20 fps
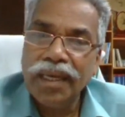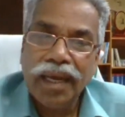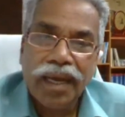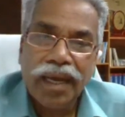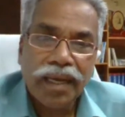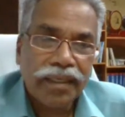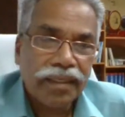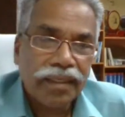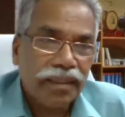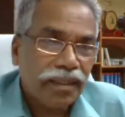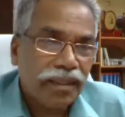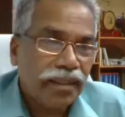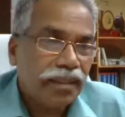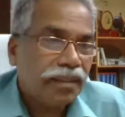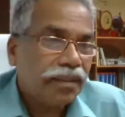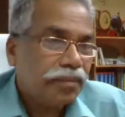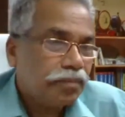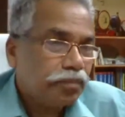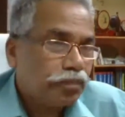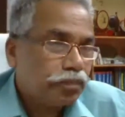And
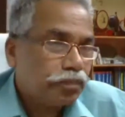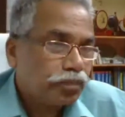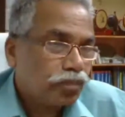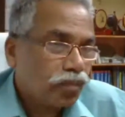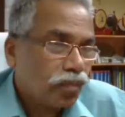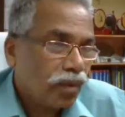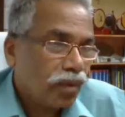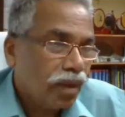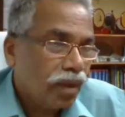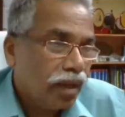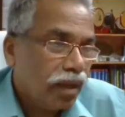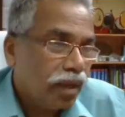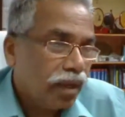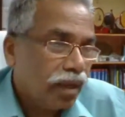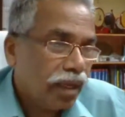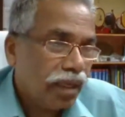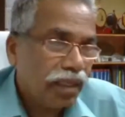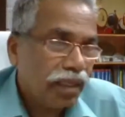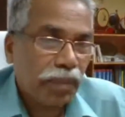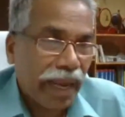
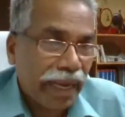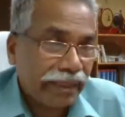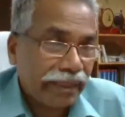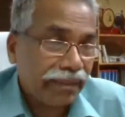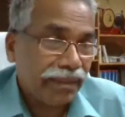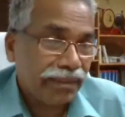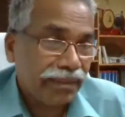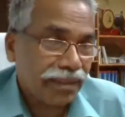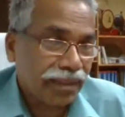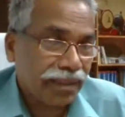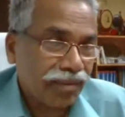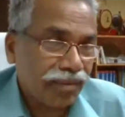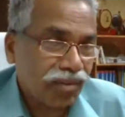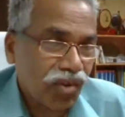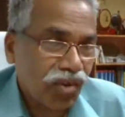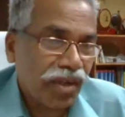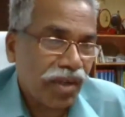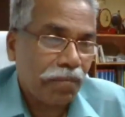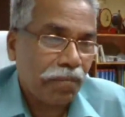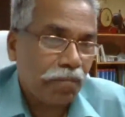he practices
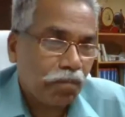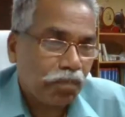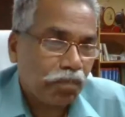history,